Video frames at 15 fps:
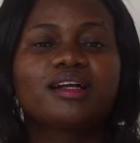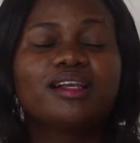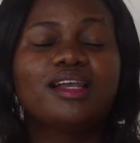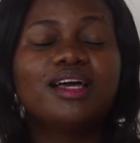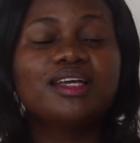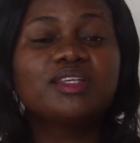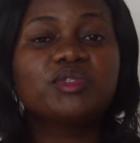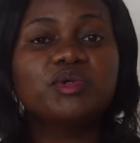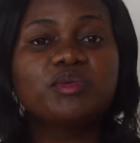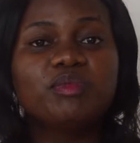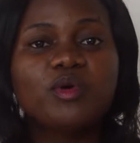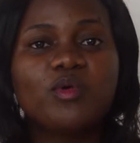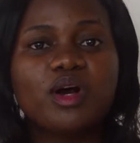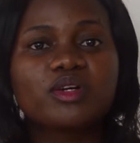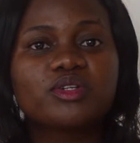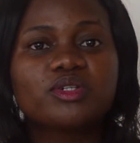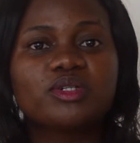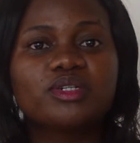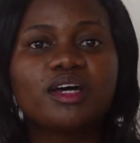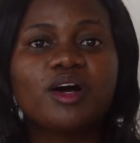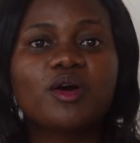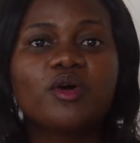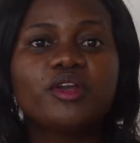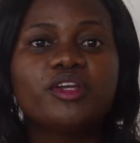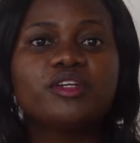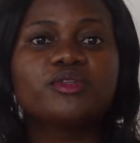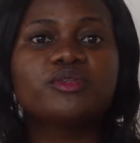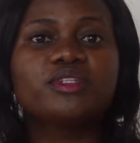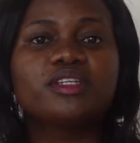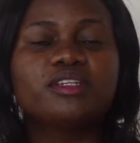Clients will be worked on according
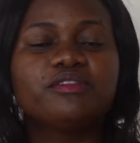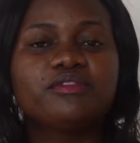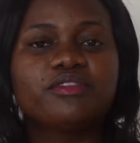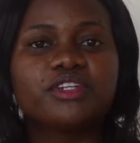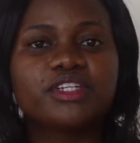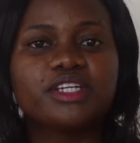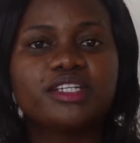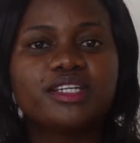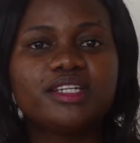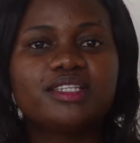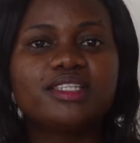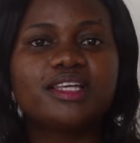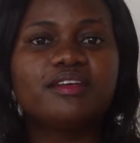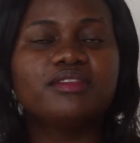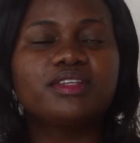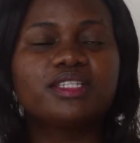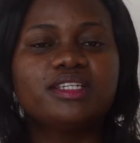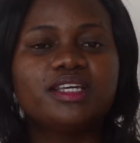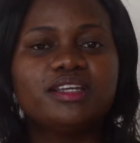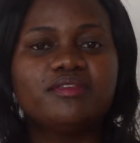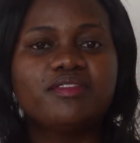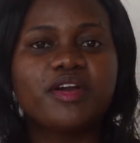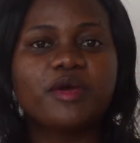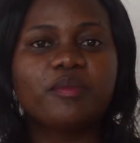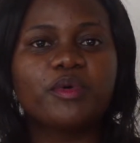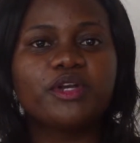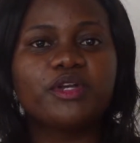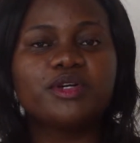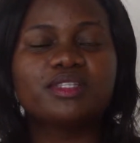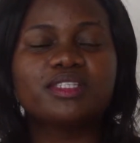to the differentiated service delivery
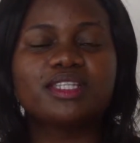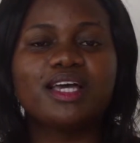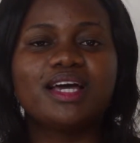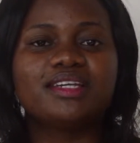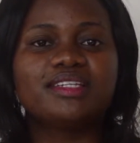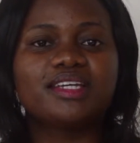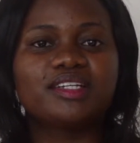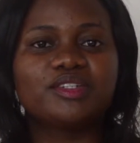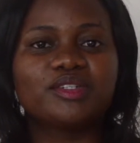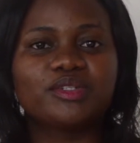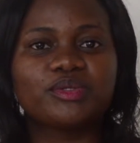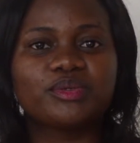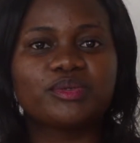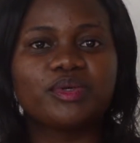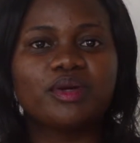models they are attached to.